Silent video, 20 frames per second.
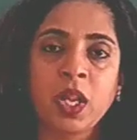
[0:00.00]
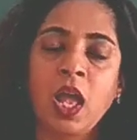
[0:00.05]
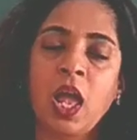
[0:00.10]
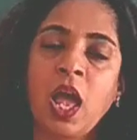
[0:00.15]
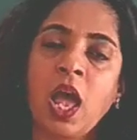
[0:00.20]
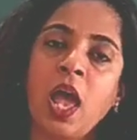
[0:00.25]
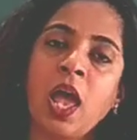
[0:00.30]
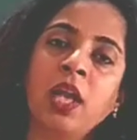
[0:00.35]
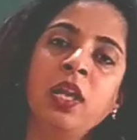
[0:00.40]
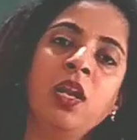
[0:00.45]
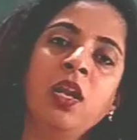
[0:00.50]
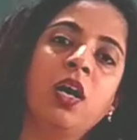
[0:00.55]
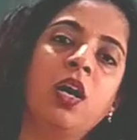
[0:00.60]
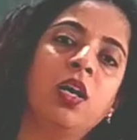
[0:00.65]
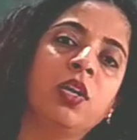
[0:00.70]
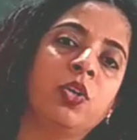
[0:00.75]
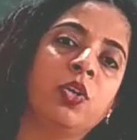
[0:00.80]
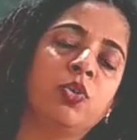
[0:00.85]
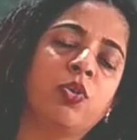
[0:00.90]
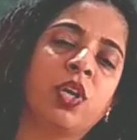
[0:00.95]
And
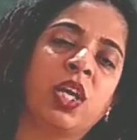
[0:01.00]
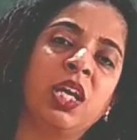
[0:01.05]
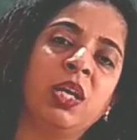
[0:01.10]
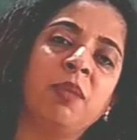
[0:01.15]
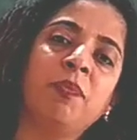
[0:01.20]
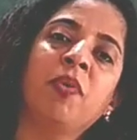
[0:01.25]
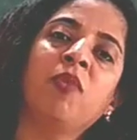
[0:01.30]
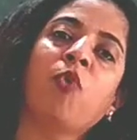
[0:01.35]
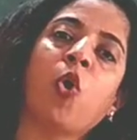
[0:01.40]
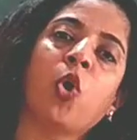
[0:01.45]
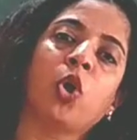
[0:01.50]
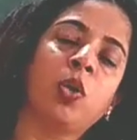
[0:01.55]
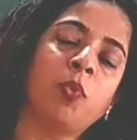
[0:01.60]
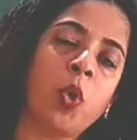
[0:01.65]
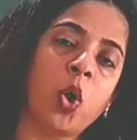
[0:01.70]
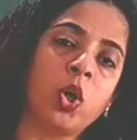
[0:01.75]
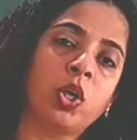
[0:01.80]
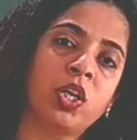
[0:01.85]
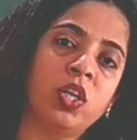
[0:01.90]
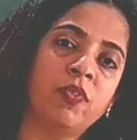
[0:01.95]
you keep a water
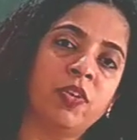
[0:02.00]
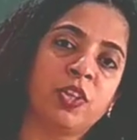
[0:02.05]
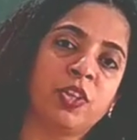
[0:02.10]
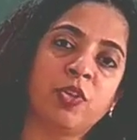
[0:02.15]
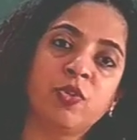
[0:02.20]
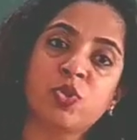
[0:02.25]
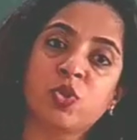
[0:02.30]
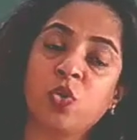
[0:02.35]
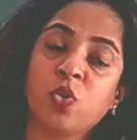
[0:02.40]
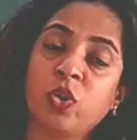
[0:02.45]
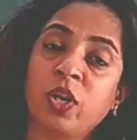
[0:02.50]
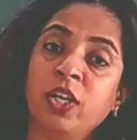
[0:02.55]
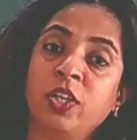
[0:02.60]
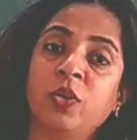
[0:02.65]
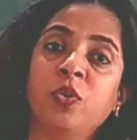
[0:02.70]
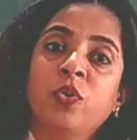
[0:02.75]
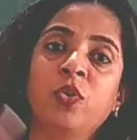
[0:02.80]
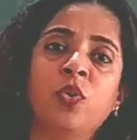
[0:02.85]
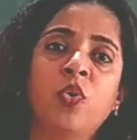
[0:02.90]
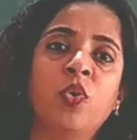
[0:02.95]
bottle with you so that
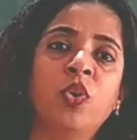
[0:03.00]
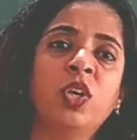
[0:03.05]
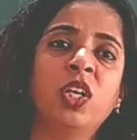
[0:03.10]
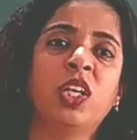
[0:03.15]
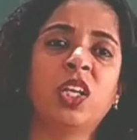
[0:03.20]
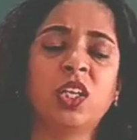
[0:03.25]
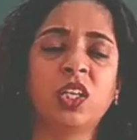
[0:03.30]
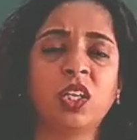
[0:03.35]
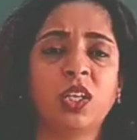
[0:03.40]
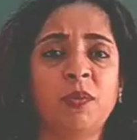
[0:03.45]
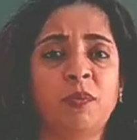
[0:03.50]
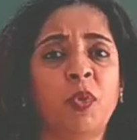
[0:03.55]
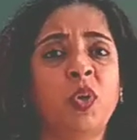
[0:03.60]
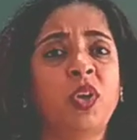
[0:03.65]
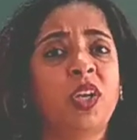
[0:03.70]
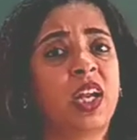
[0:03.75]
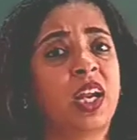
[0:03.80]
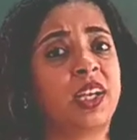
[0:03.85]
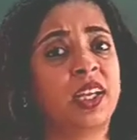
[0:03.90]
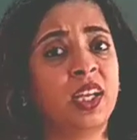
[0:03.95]
you don't keep
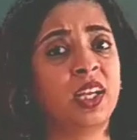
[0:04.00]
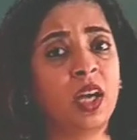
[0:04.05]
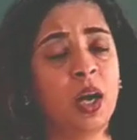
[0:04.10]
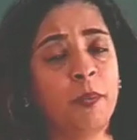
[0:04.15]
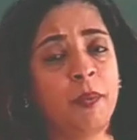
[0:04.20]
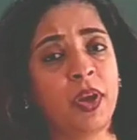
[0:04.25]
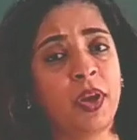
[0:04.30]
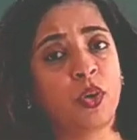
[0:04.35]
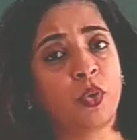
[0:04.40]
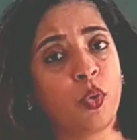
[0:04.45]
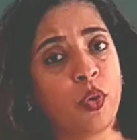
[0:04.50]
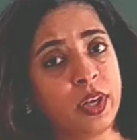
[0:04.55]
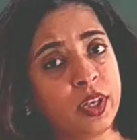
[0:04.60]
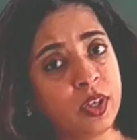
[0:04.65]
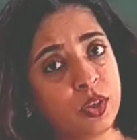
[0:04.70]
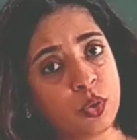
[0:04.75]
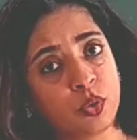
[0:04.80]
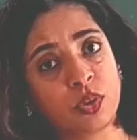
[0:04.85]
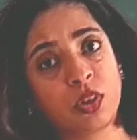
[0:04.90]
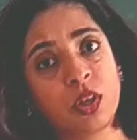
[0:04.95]
on getting up and
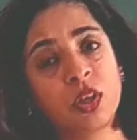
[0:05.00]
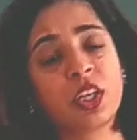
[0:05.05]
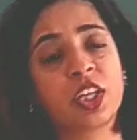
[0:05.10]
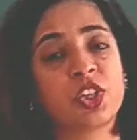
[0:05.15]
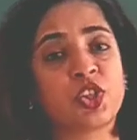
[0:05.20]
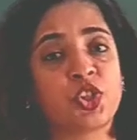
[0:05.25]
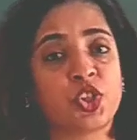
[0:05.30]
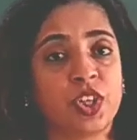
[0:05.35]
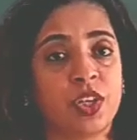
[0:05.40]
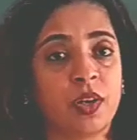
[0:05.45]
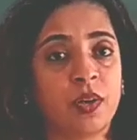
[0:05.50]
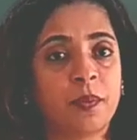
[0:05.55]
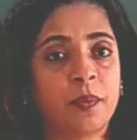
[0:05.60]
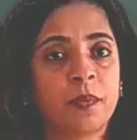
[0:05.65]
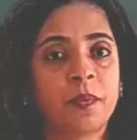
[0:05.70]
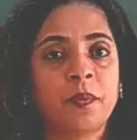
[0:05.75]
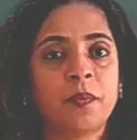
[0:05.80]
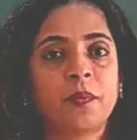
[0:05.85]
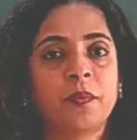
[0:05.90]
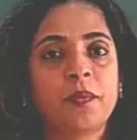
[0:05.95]
going to the kitchen.
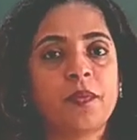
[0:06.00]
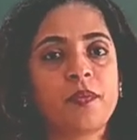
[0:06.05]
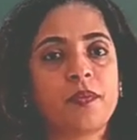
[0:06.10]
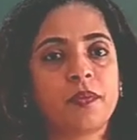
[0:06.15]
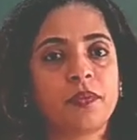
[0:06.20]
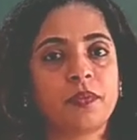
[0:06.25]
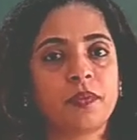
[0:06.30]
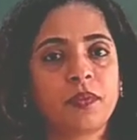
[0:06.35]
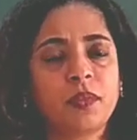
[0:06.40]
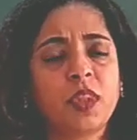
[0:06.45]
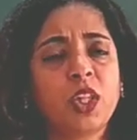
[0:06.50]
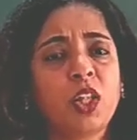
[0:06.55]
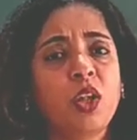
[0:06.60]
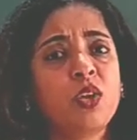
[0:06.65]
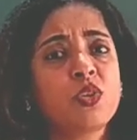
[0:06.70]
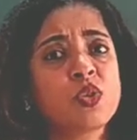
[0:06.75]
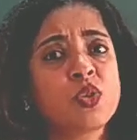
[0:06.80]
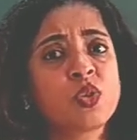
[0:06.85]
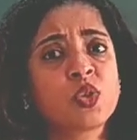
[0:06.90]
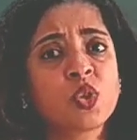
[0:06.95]

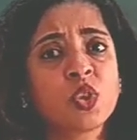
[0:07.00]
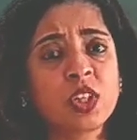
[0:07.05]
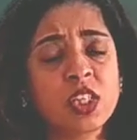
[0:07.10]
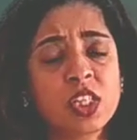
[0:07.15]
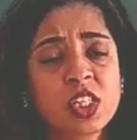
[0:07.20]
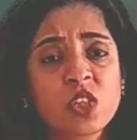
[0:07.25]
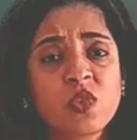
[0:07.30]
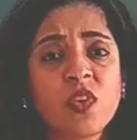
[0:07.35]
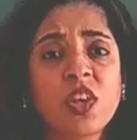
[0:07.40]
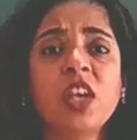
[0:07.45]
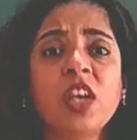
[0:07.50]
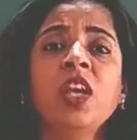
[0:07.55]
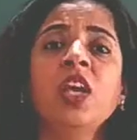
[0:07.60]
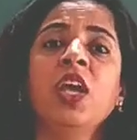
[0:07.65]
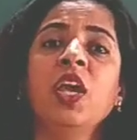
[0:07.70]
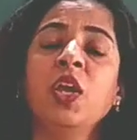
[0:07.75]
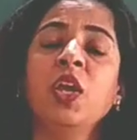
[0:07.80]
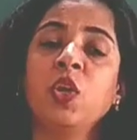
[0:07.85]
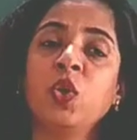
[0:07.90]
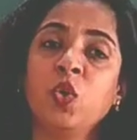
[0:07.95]
So this way
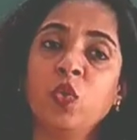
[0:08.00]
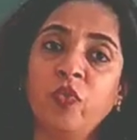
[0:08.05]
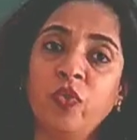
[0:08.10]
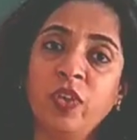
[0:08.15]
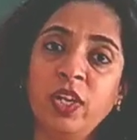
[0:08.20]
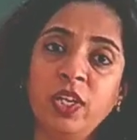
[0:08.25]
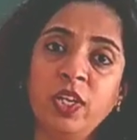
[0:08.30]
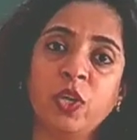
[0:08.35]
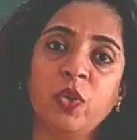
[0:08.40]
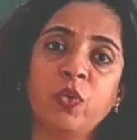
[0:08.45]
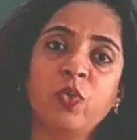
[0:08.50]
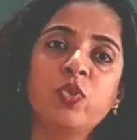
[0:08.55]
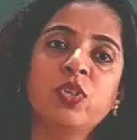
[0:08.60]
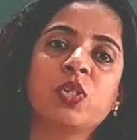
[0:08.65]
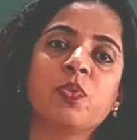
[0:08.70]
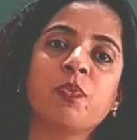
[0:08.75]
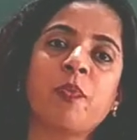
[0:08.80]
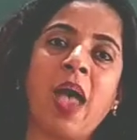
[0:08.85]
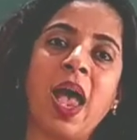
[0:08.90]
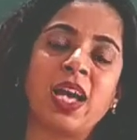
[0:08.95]
you will
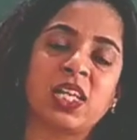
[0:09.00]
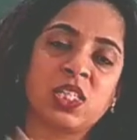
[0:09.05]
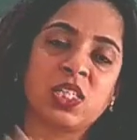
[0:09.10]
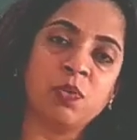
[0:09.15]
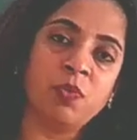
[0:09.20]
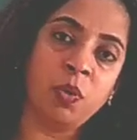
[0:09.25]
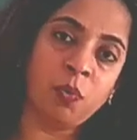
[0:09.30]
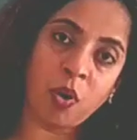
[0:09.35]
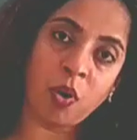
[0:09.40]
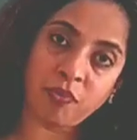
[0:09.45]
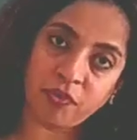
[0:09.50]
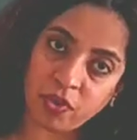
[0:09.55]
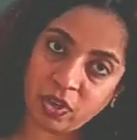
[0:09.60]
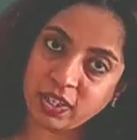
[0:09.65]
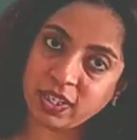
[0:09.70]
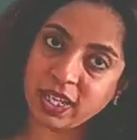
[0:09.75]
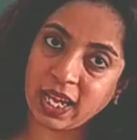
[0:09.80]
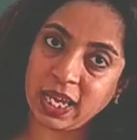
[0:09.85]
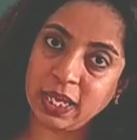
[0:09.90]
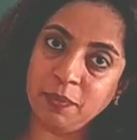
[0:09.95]
use maximum of your
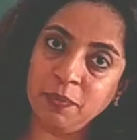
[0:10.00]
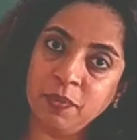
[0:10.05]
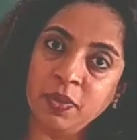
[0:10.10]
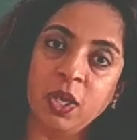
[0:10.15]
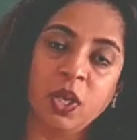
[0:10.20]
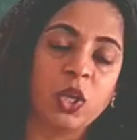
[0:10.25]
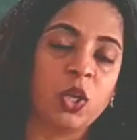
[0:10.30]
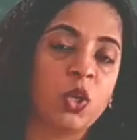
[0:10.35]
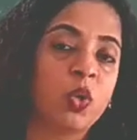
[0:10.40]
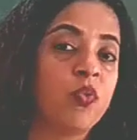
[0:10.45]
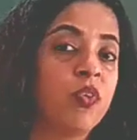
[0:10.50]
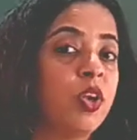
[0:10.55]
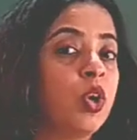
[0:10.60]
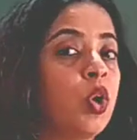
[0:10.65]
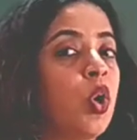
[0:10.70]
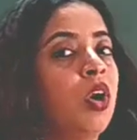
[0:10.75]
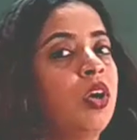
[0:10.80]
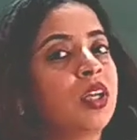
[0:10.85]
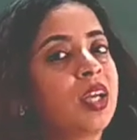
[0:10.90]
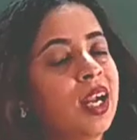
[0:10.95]
time. You will
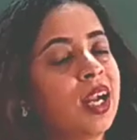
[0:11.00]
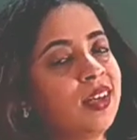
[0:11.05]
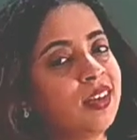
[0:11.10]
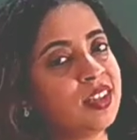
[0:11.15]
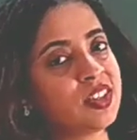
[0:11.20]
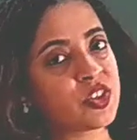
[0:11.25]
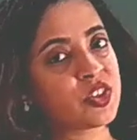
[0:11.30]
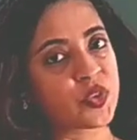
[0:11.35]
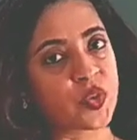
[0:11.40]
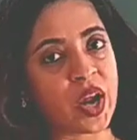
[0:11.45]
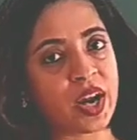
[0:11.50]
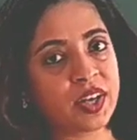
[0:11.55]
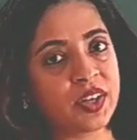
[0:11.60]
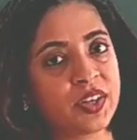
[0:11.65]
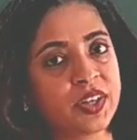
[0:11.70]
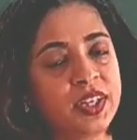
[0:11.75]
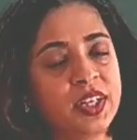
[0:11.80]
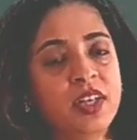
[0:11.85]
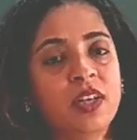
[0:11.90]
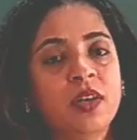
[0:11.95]
not get
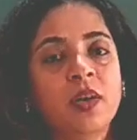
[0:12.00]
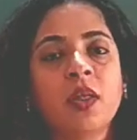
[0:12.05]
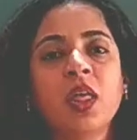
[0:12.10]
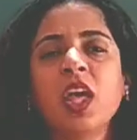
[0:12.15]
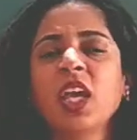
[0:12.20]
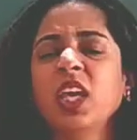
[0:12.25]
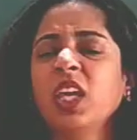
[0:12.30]
distracted.